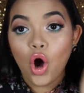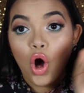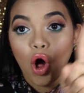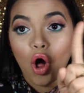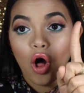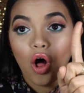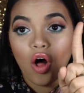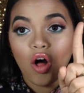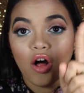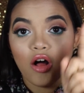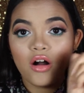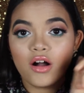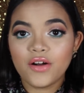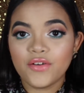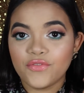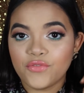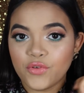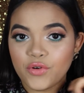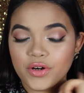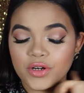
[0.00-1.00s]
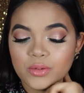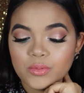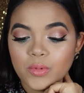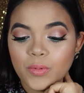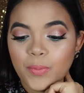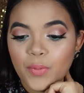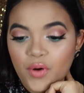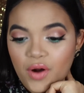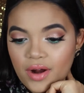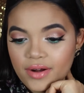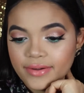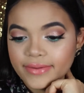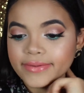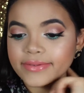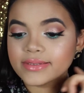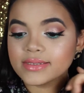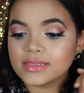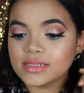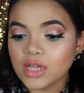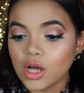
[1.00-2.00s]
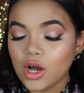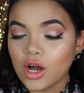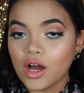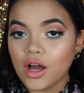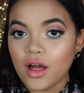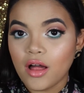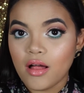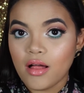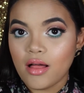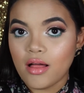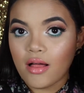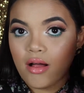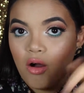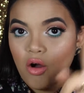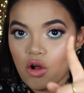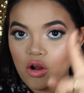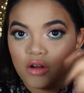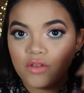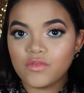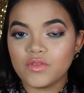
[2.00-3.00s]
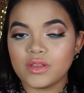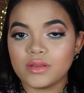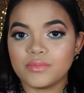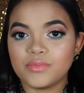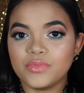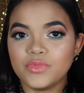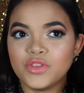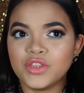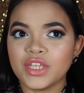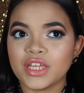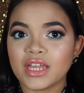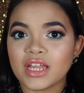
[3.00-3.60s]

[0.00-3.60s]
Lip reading: all affordable products, all of them.